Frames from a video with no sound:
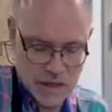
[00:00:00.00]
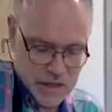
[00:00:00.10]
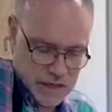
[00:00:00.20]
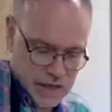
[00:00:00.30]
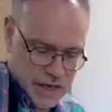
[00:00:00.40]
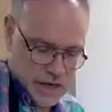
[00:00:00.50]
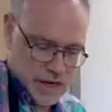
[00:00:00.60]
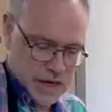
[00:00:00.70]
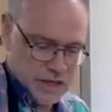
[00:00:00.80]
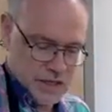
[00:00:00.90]
And
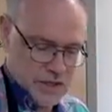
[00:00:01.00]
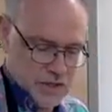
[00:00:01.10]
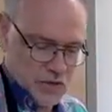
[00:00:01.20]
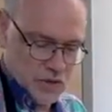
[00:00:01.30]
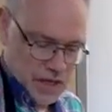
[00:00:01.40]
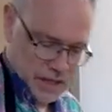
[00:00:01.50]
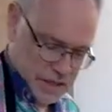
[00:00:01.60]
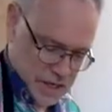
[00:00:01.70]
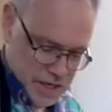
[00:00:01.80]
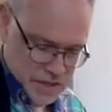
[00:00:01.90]
again, I just do it like
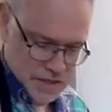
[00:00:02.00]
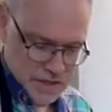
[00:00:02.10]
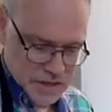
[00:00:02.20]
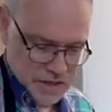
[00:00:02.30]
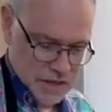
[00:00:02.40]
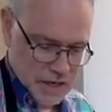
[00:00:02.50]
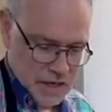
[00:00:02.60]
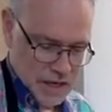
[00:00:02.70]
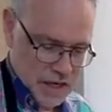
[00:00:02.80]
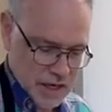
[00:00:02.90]
this.
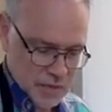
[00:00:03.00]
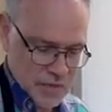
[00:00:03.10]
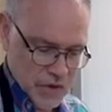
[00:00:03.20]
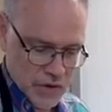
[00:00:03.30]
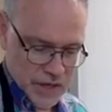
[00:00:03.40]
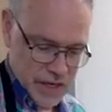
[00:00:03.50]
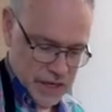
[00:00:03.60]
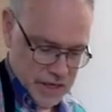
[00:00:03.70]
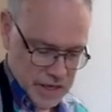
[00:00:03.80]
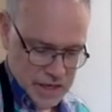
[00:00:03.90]
I keep doing
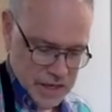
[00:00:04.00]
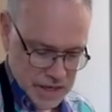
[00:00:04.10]
it.